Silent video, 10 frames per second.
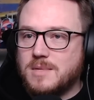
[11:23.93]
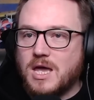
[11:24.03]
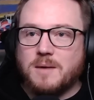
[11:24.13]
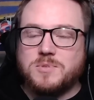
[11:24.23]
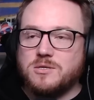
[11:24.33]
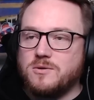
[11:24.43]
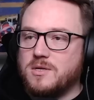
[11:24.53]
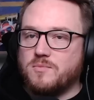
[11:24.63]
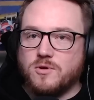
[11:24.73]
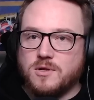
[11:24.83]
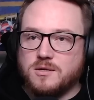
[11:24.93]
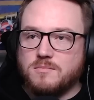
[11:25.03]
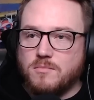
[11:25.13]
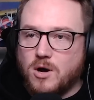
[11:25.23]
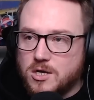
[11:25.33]
Absolutely brilliant,
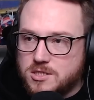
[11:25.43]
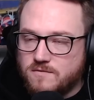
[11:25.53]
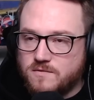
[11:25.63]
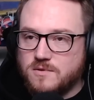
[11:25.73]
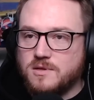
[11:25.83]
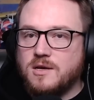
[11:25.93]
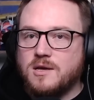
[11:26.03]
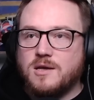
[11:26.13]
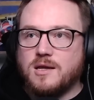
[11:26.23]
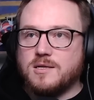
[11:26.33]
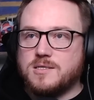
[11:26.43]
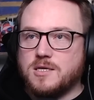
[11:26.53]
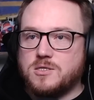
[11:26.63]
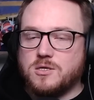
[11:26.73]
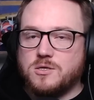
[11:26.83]
masterful in its
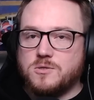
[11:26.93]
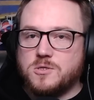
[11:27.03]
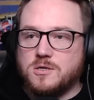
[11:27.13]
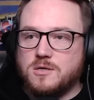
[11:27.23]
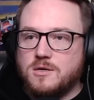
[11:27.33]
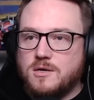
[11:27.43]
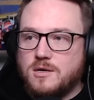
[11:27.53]
execution.